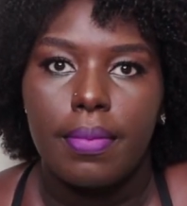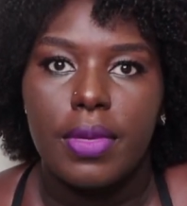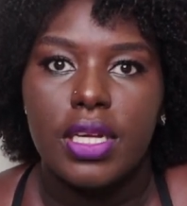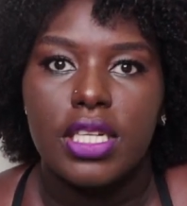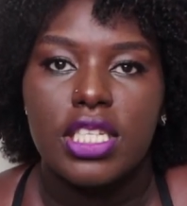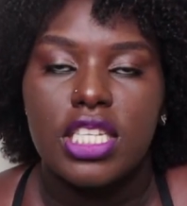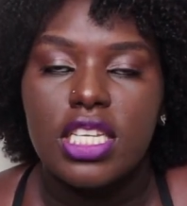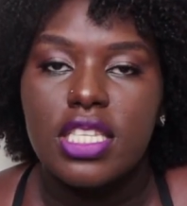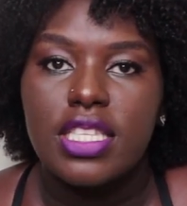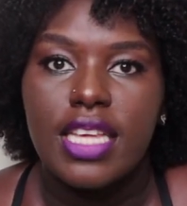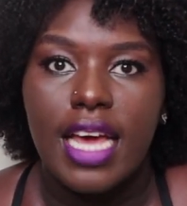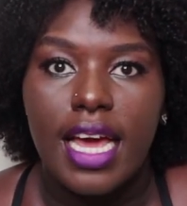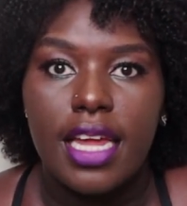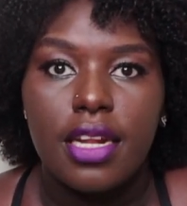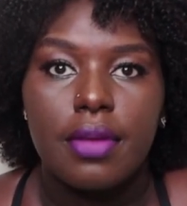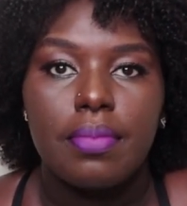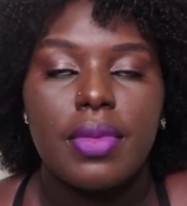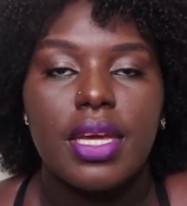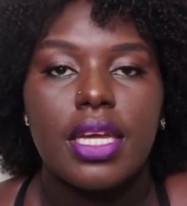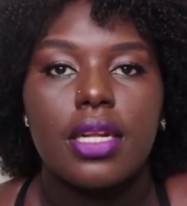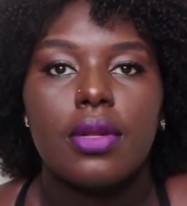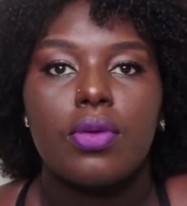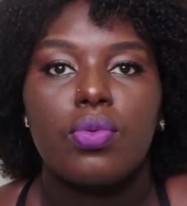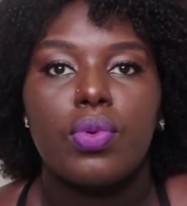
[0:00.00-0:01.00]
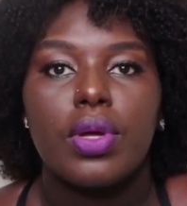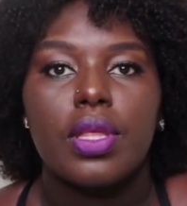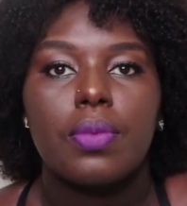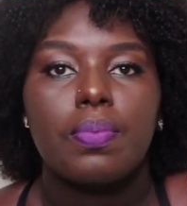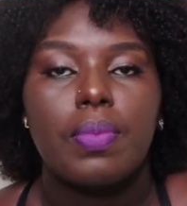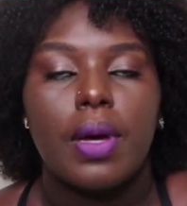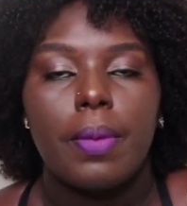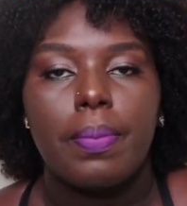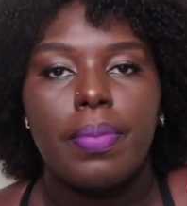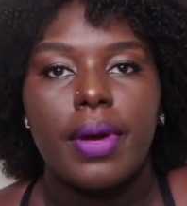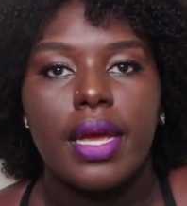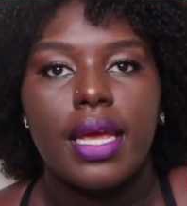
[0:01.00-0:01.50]
it is handmade
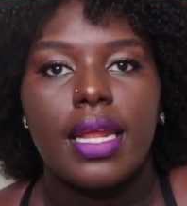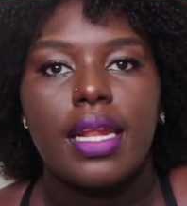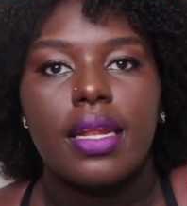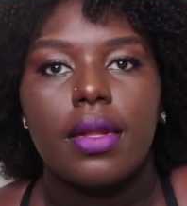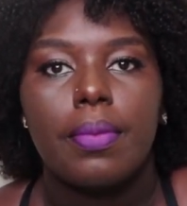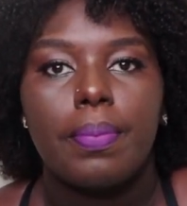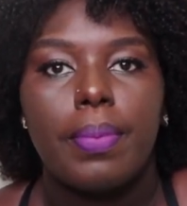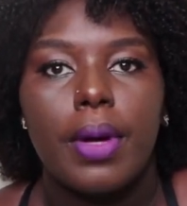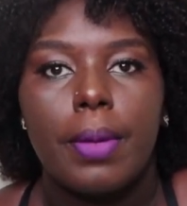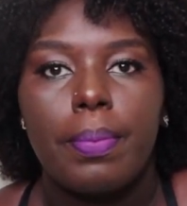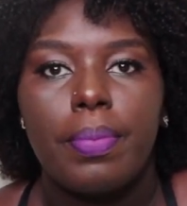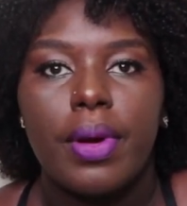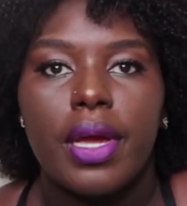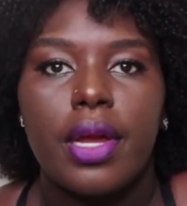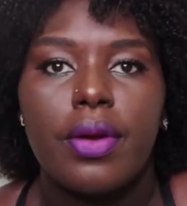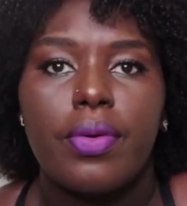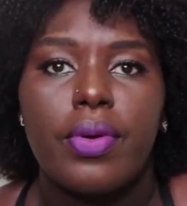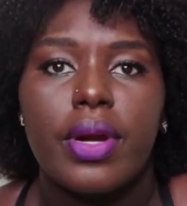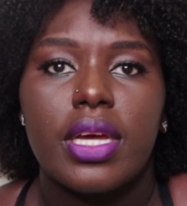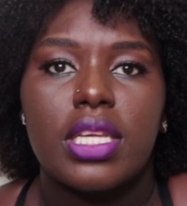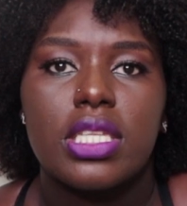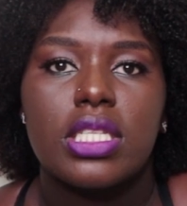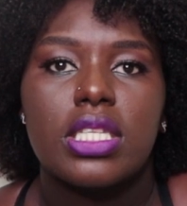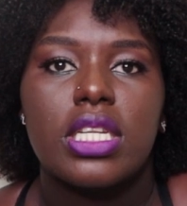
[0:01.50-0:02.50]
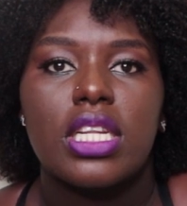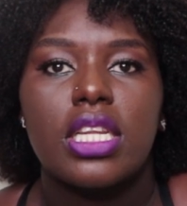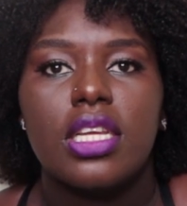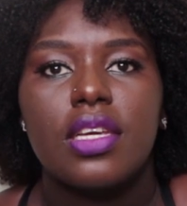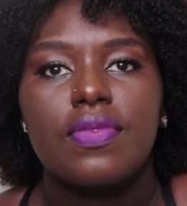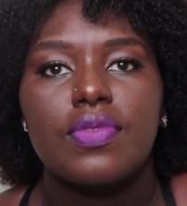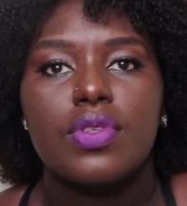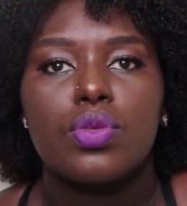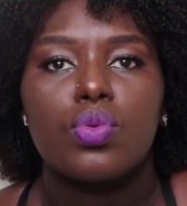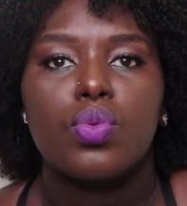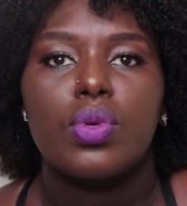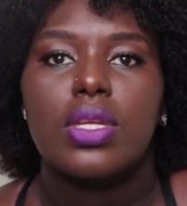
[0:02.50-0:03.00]
with papyrus
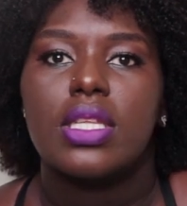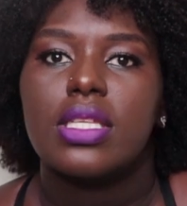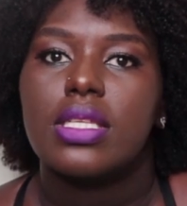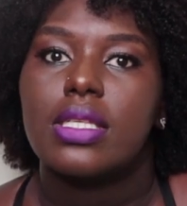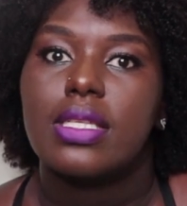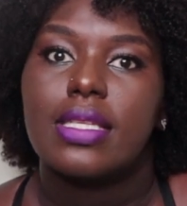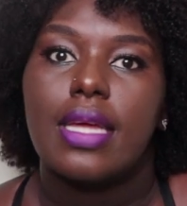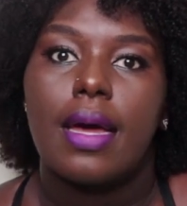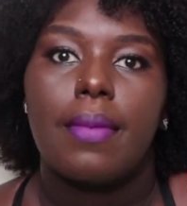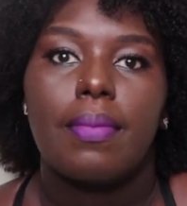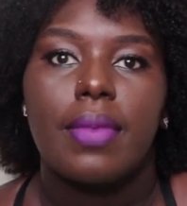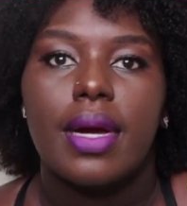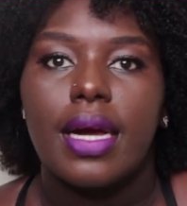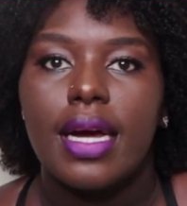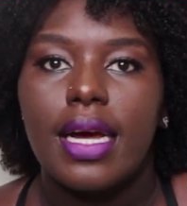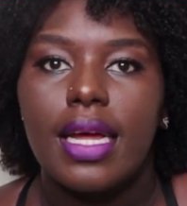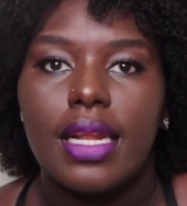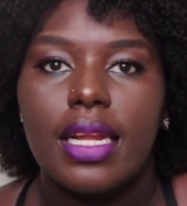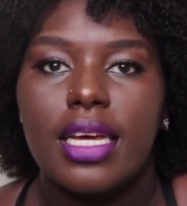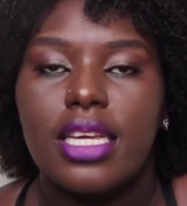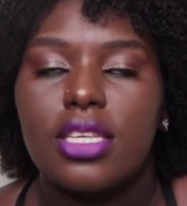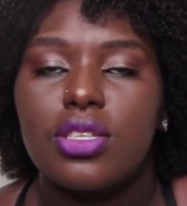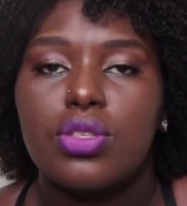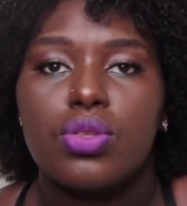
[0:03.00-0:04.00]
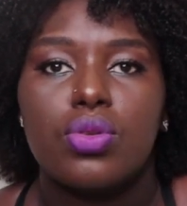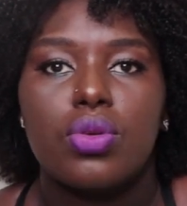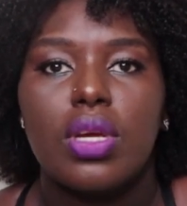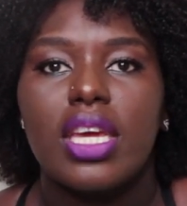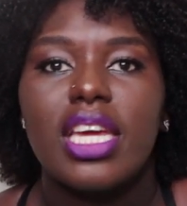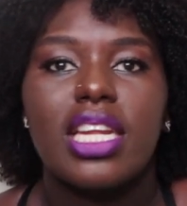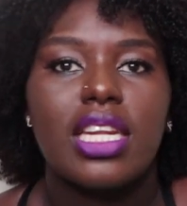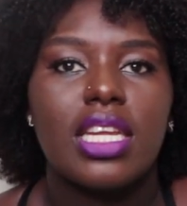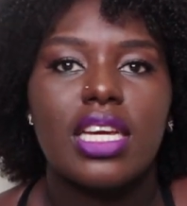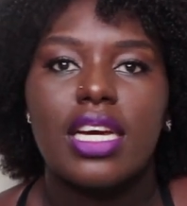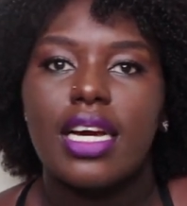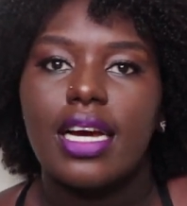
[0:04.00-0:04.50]
leaves with some colors.
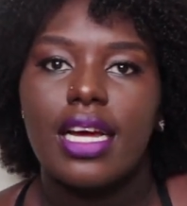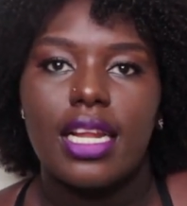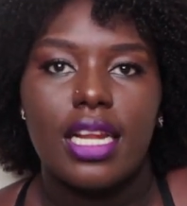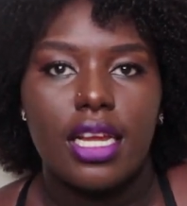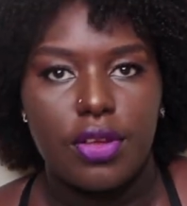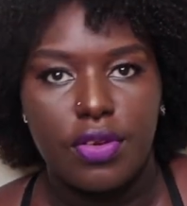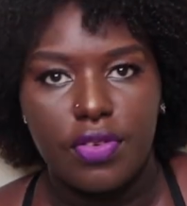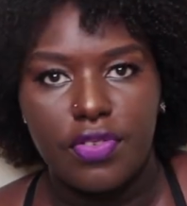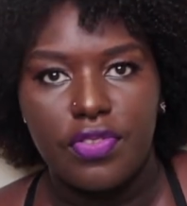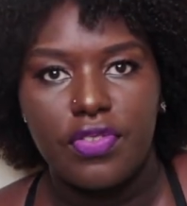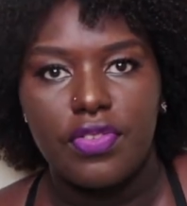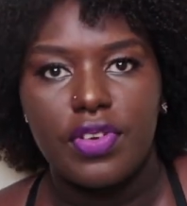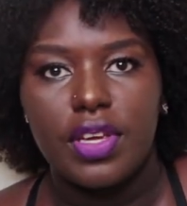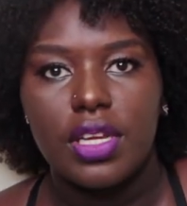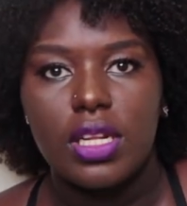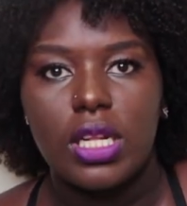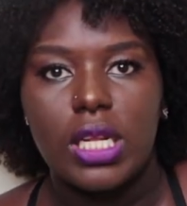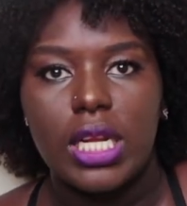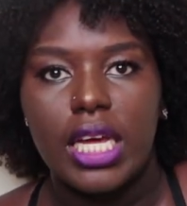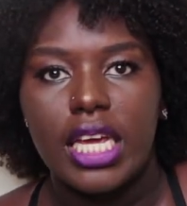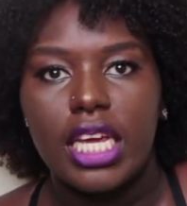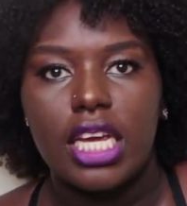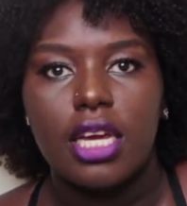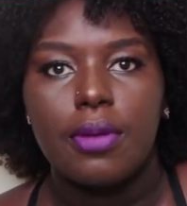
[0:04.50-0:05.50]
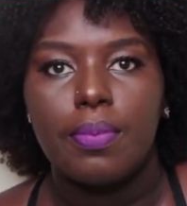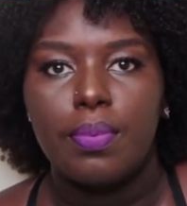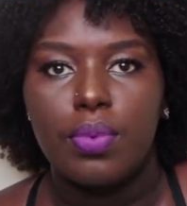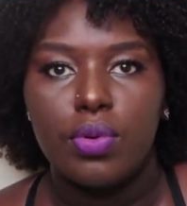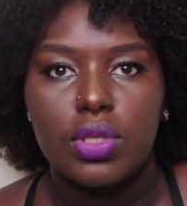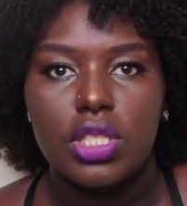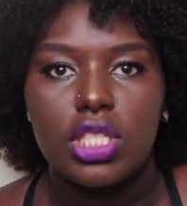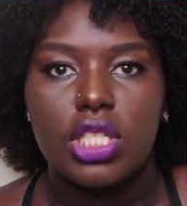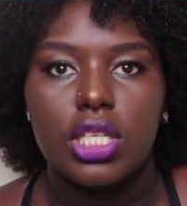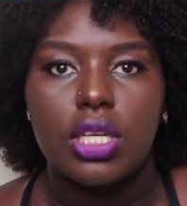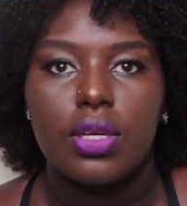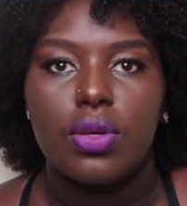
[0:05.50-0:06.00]
Any color you feel like
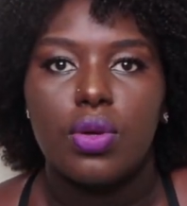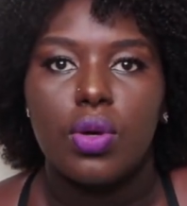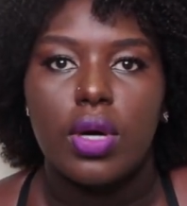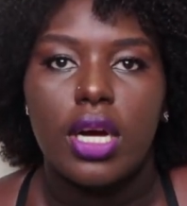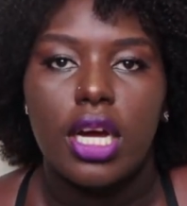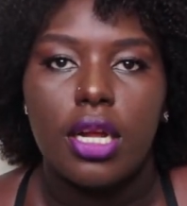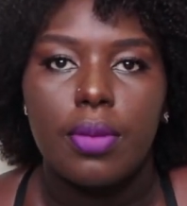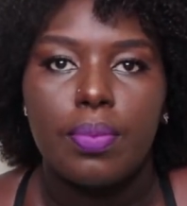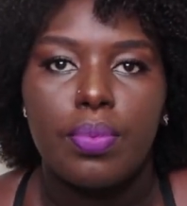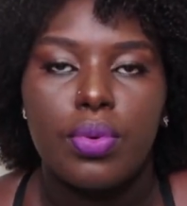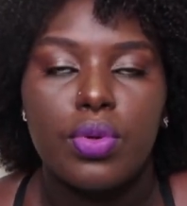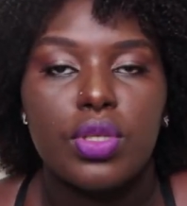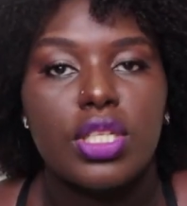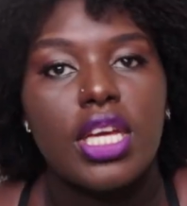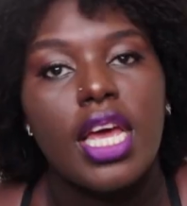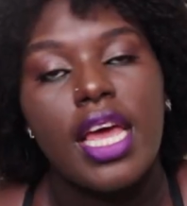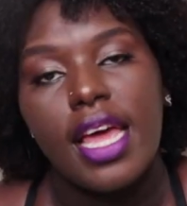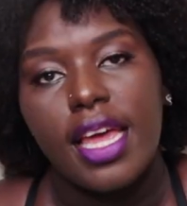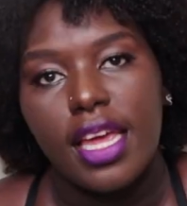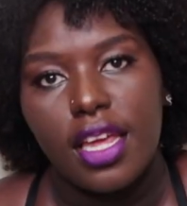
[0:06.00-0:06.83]
putting, you can put.